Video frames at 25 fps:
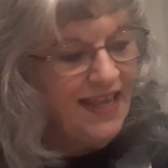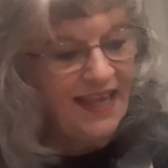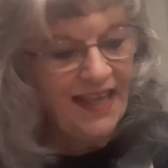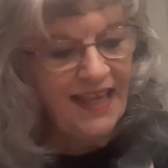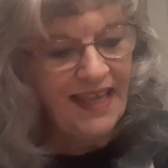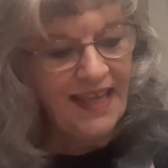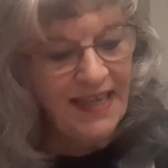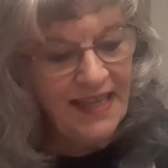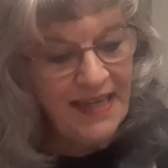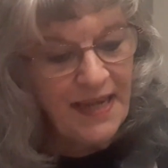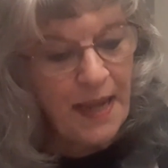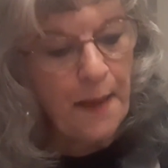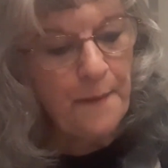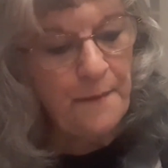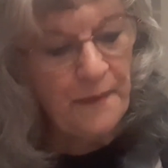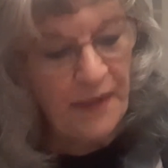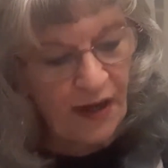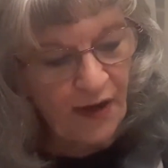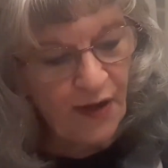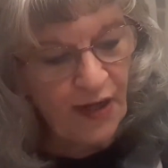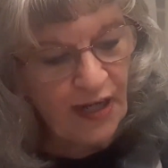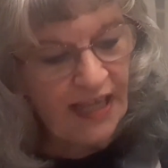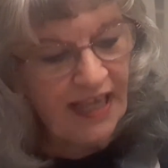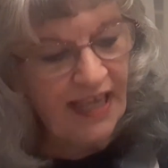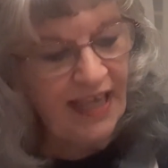in
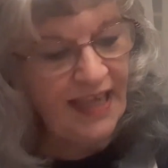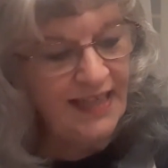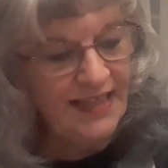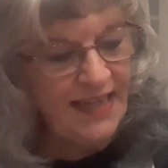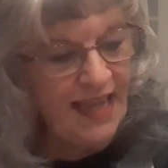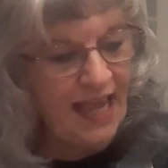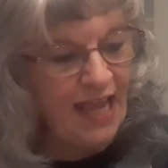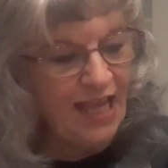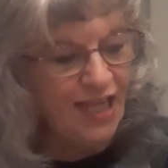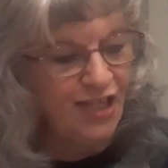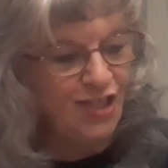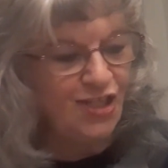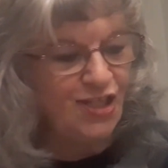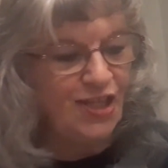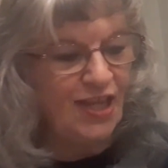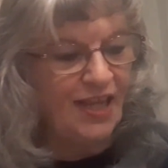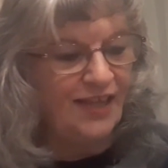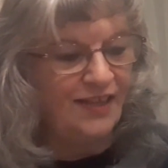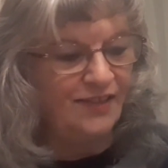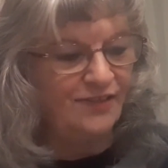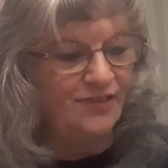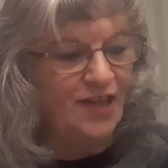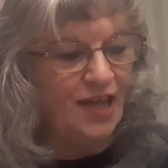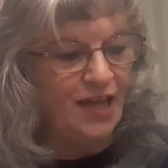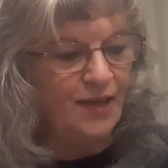America, and
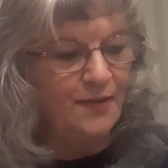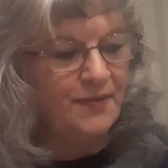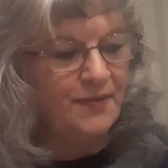Hashtag, along